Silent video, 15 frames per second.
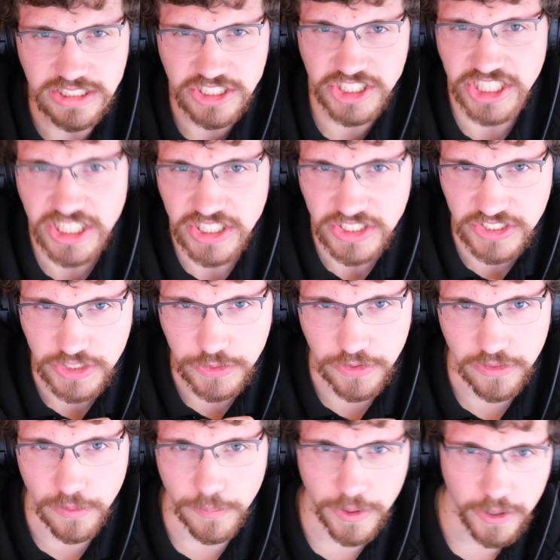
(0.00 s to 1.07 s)
chills you
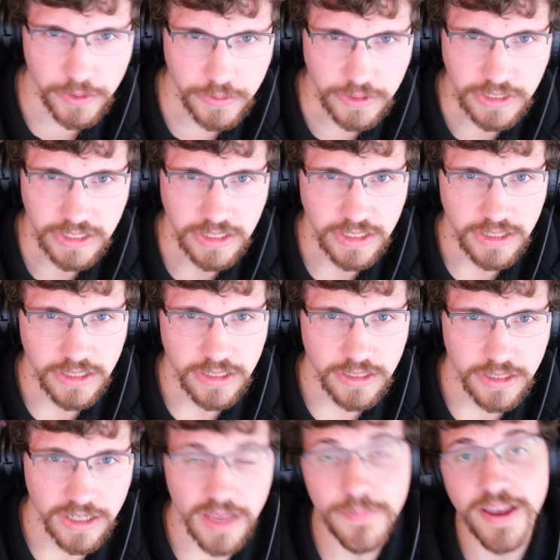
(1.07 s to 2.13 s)
to the bone,
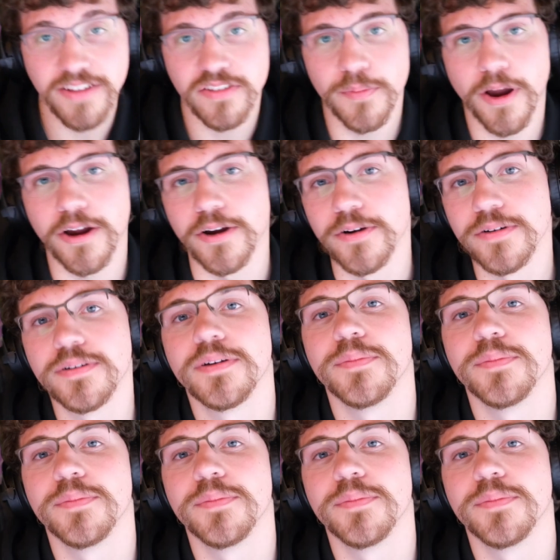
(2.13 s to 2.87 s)
come back tomorrow.